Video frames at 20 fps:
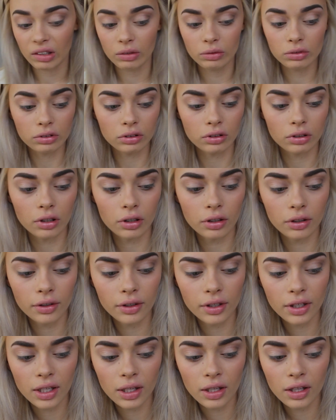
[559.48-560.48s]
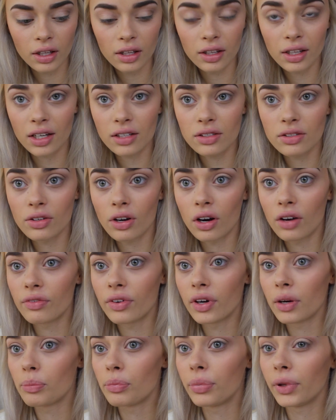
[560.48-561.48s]
Ooh, it is
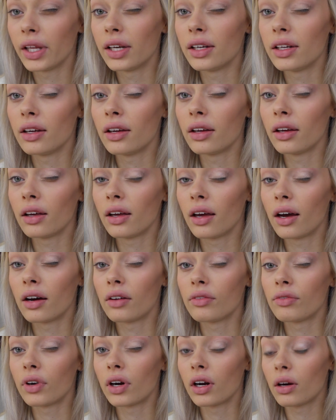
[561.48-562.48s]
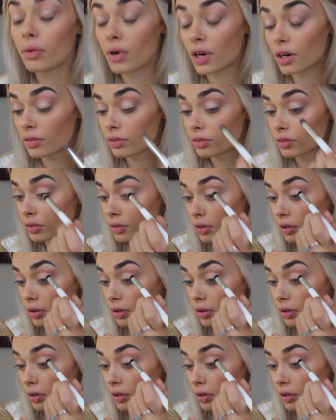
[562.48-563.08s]
not blending out very well.